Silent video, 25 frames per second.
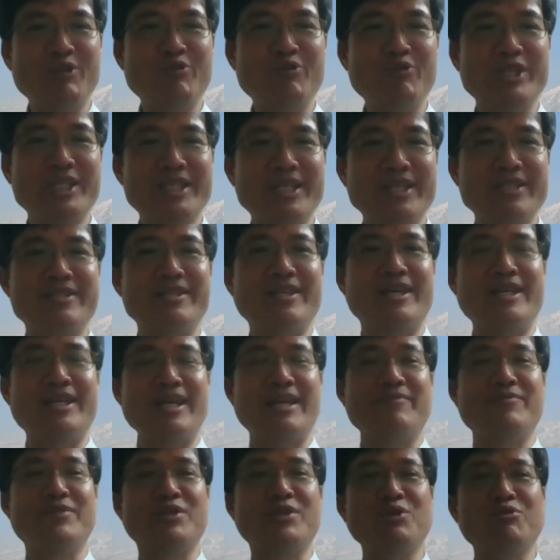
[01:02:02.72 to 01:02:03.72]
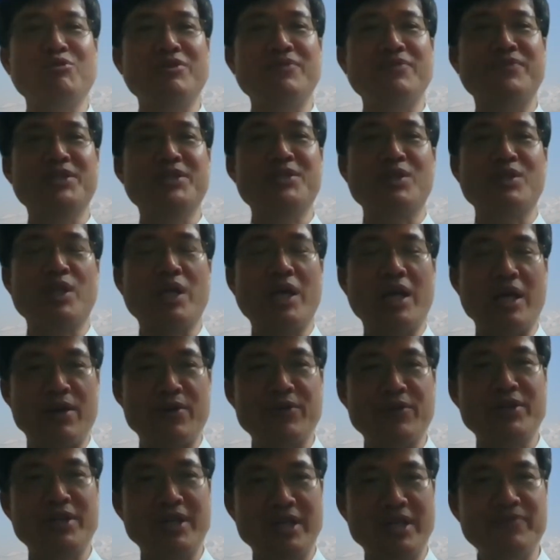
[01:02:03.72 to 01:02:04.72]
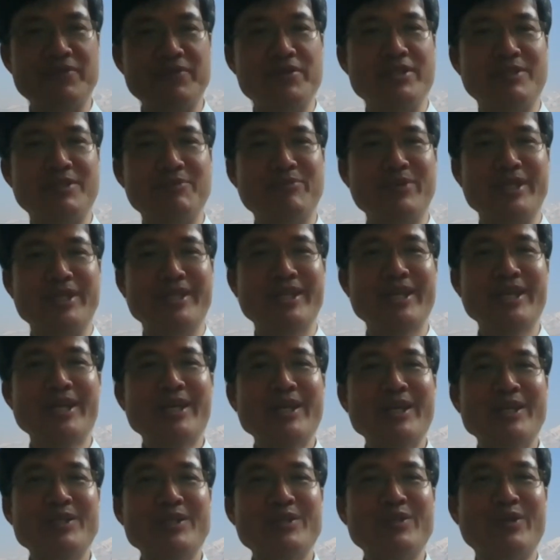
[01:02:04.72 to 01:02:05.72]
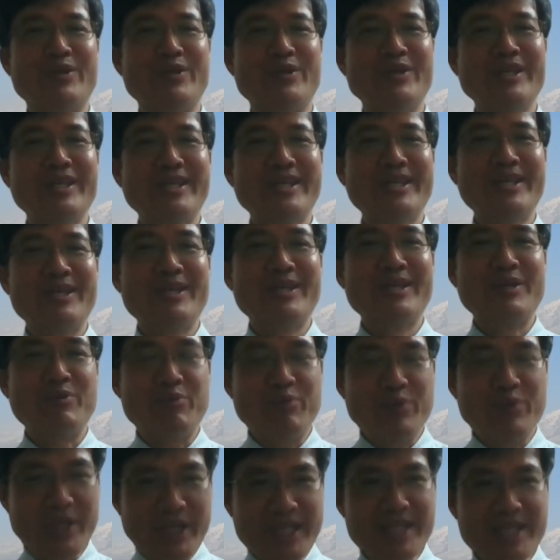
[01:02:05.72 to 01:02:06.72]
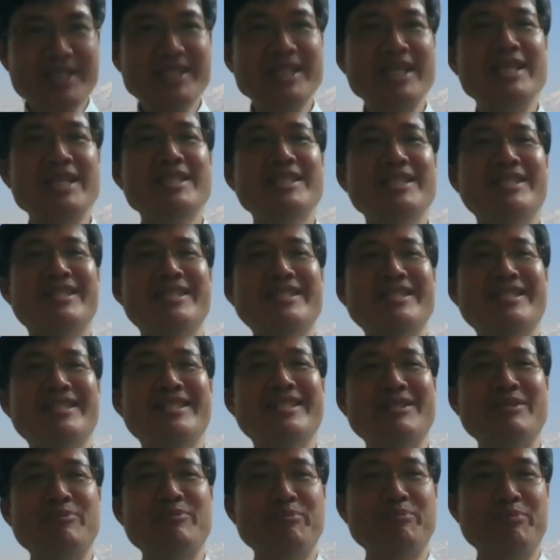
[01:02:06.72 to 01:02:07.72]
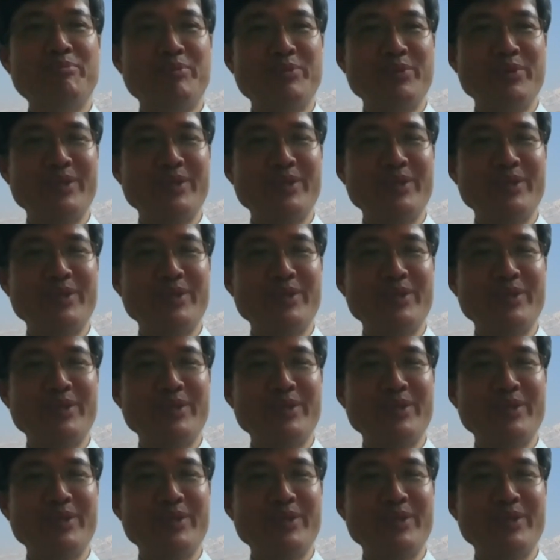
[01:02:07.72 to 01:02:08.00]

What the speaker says: that US does not have a universal health coverage. But so with this instance,